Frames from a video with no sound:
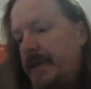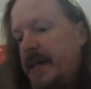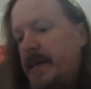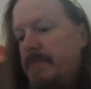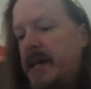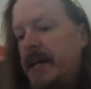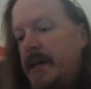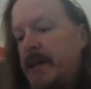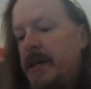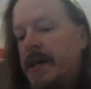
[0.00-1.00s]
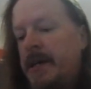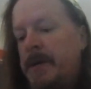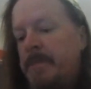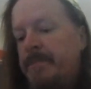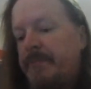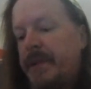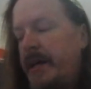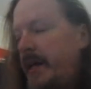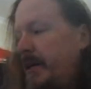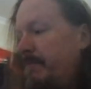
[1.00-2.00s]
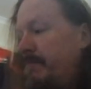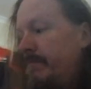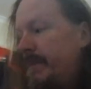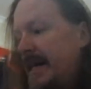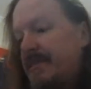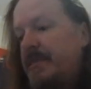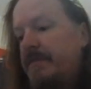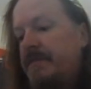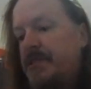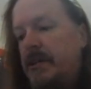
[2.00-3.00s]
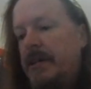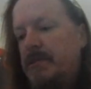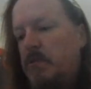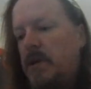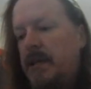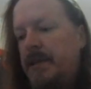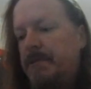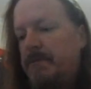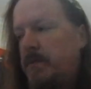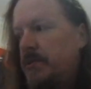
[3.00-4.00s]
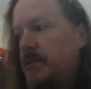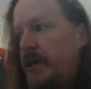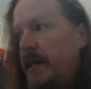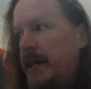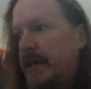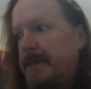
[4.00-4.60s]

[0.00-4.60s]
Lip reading: They made a massive size one that was like